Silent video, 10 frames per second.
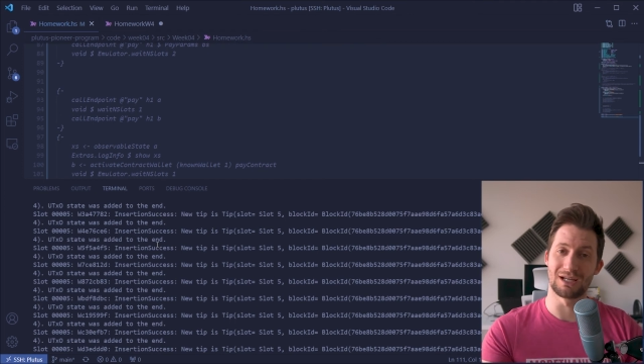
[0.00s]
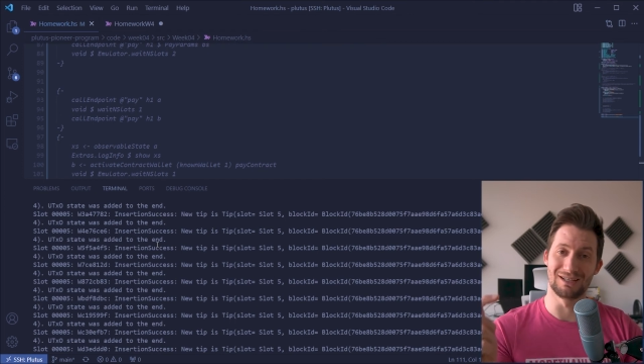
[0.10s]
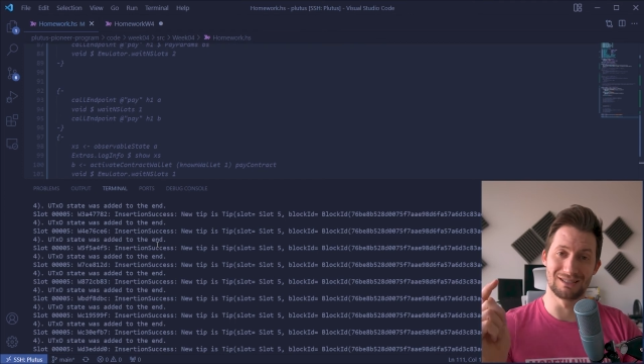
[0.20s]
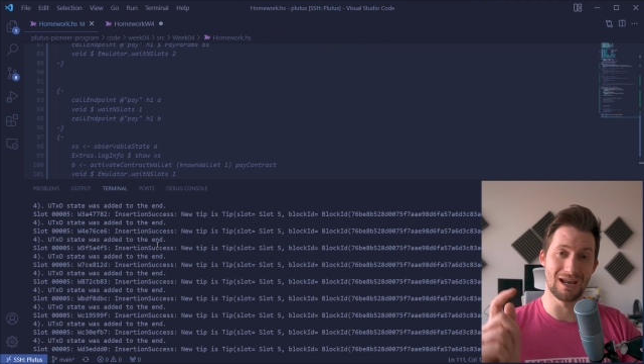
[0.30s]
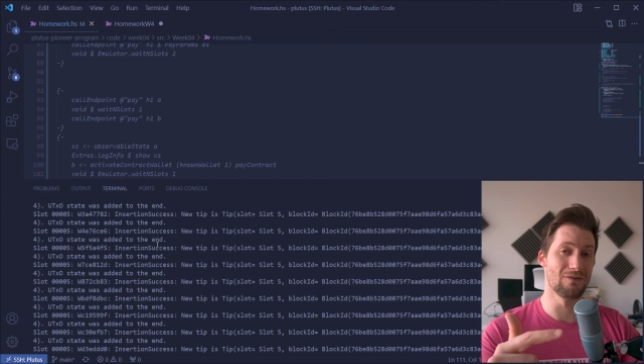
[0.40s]

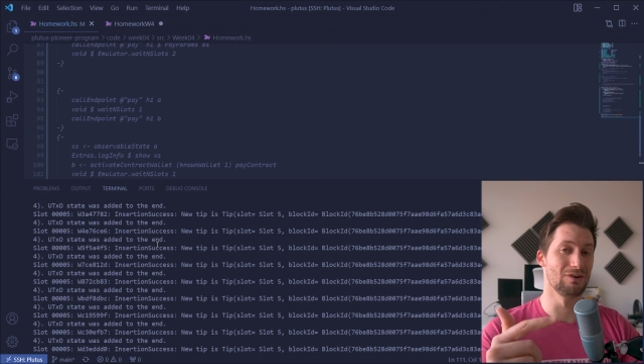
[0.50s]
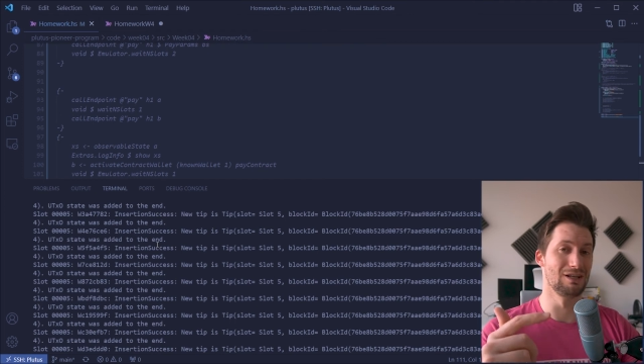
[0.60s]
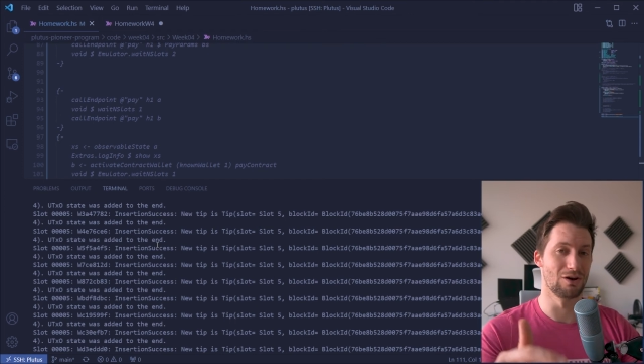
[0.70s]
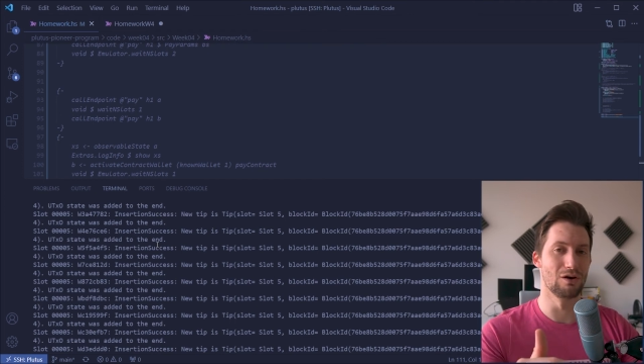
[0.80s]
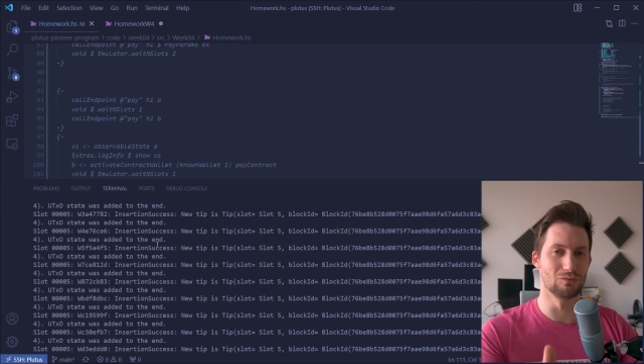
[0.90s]
and definitely
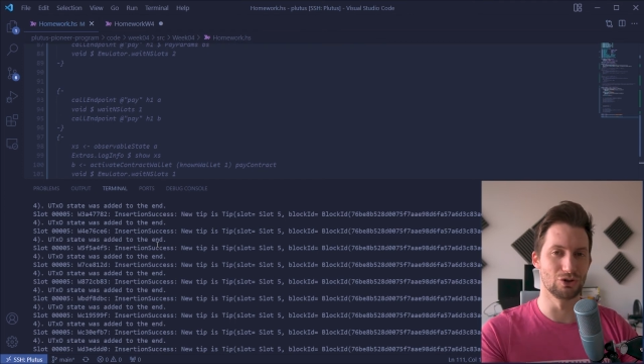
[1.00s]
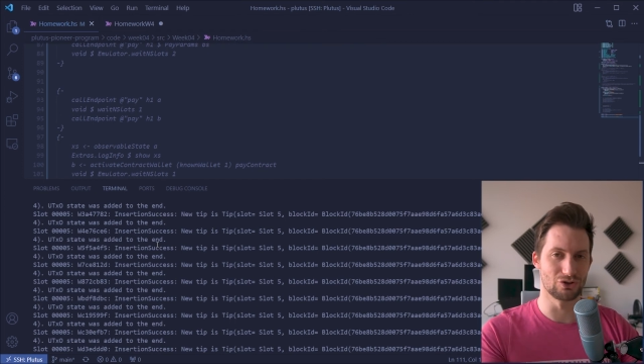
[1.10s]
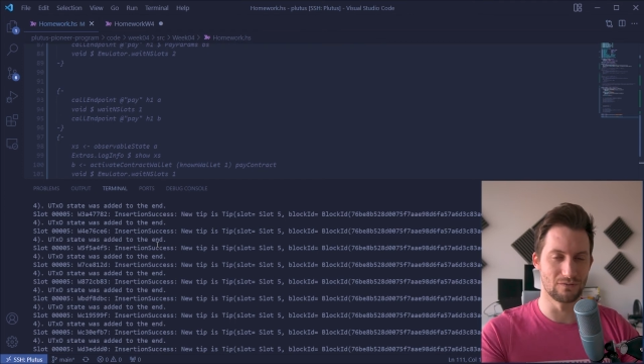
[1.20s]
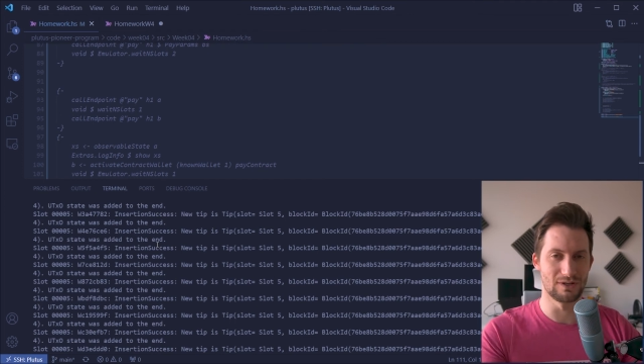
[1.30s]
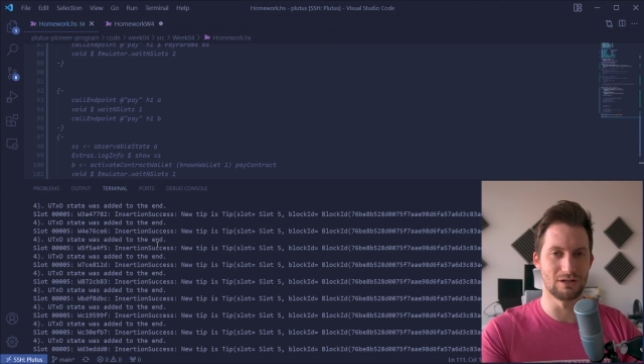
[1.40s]
go and watch
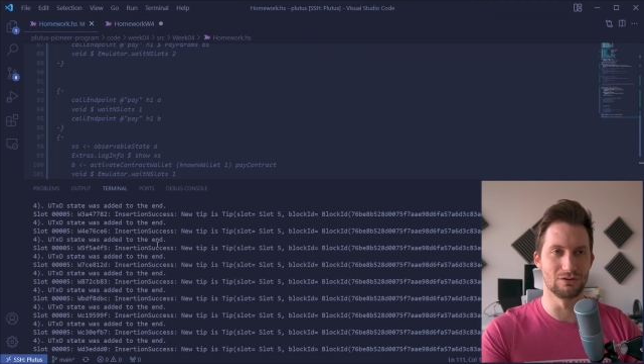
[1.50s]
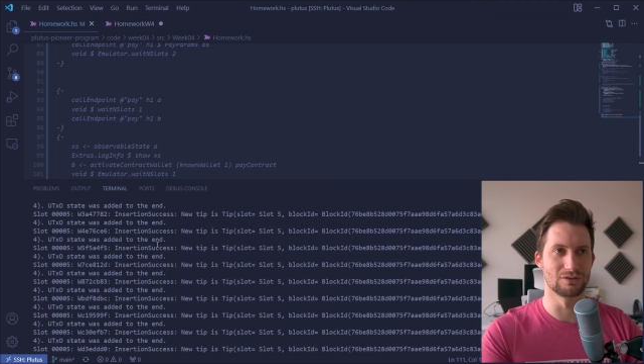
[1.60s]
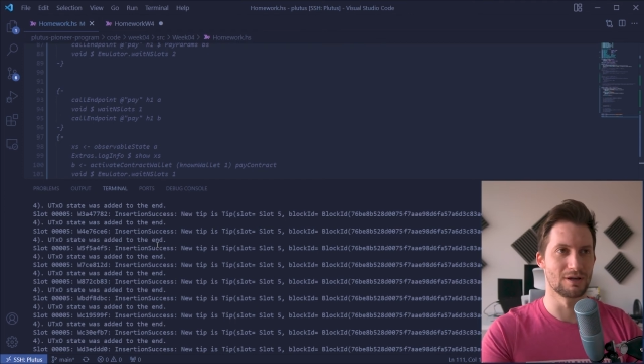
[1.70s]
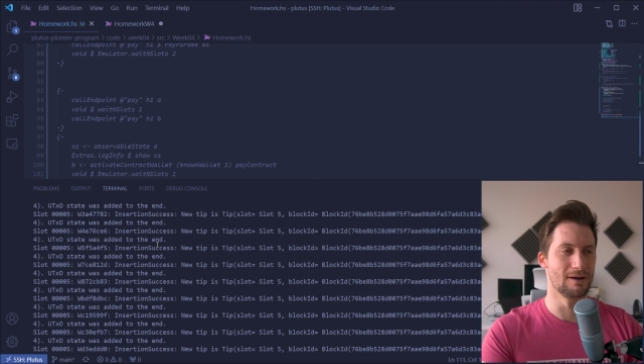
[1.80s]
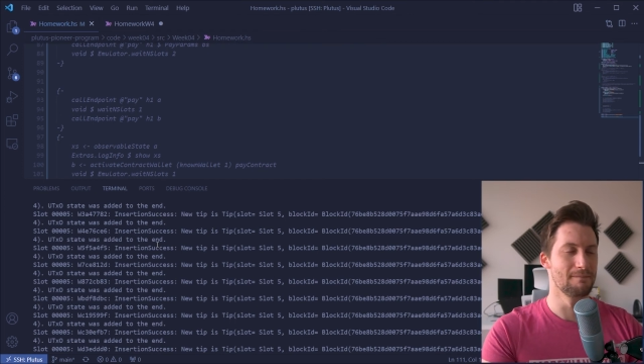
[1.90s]
the videos,
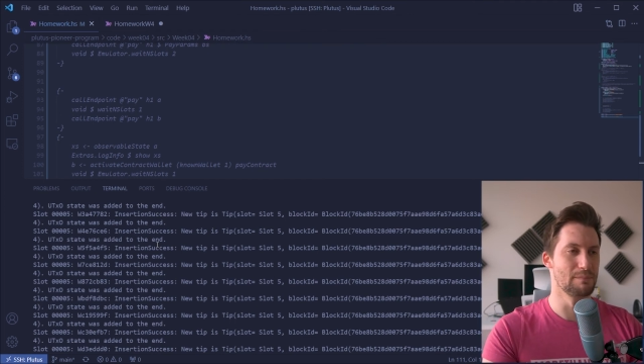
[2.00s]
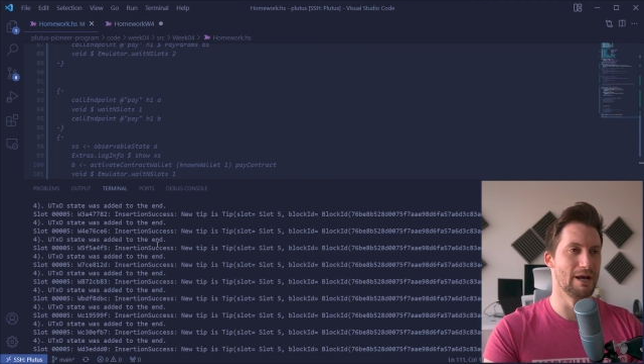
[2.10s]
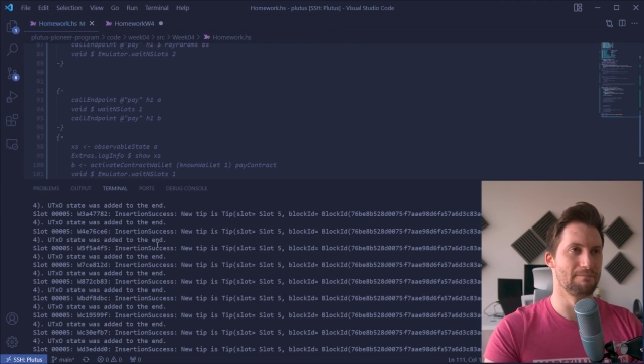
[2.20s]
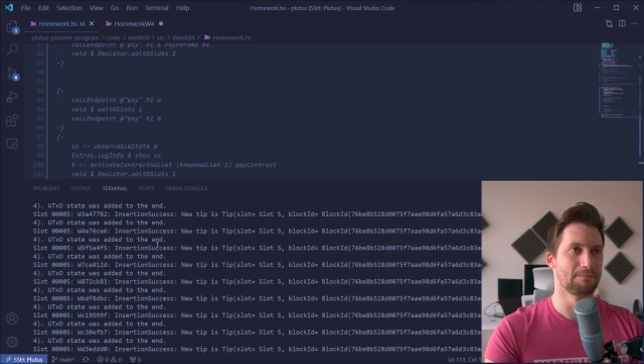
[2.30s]
but